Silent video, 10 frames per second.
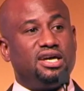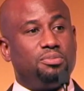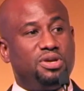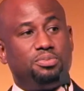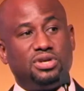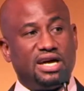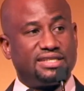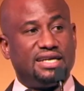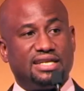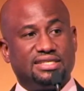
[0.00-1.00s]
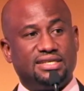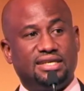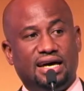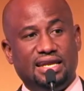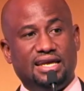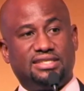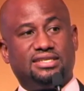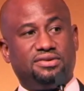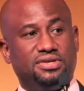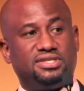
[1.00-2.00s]
Now, people like that, unless
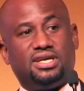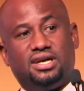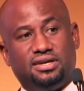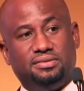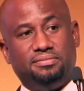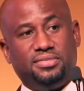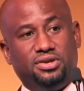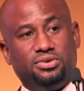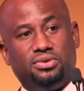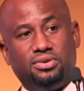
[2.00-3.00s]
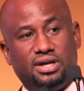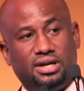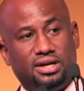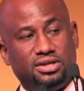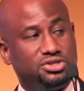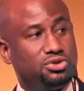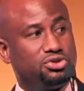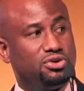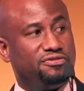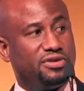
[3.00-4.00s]
there is a
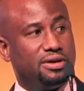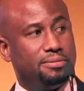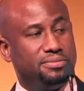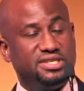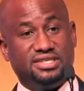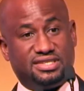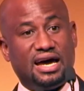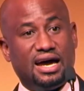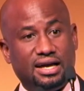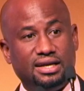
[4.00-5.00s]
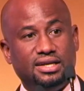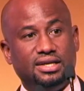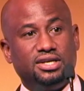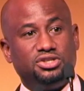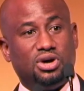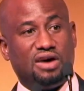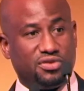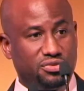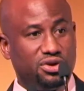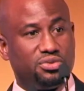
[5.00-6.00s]
sort of desire to have
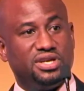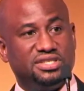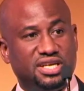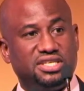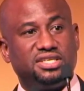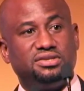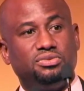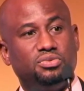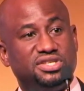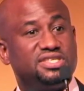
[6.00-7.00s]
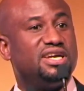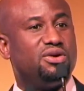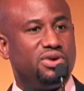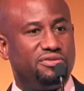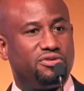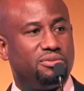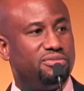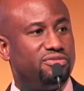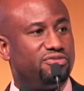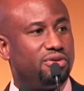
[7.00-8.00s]
a reorientation, we stay away
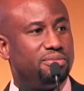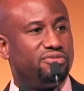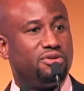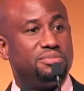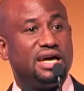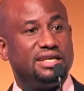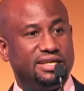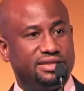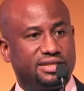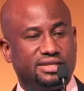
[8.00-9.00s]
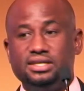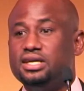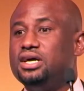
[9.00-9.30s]
from that ilk.